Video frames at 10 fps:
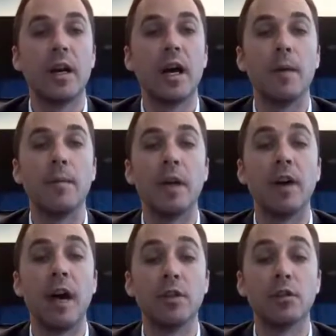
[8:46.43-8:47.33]

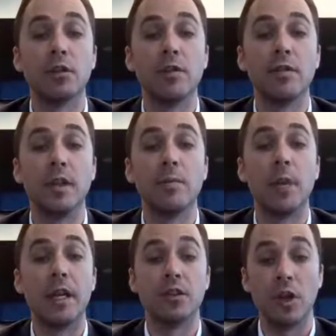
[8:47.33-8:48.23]
advisory fee
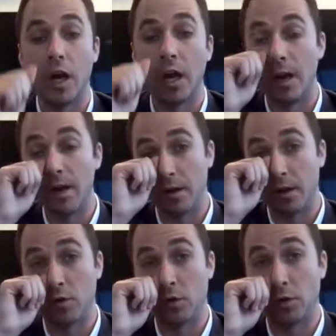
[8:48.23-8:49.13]
based on their
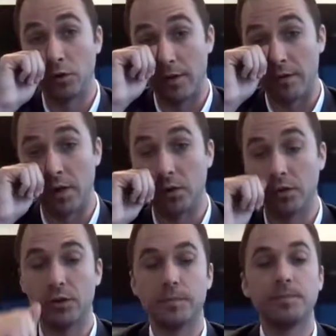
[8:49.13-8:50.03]
gross revenues.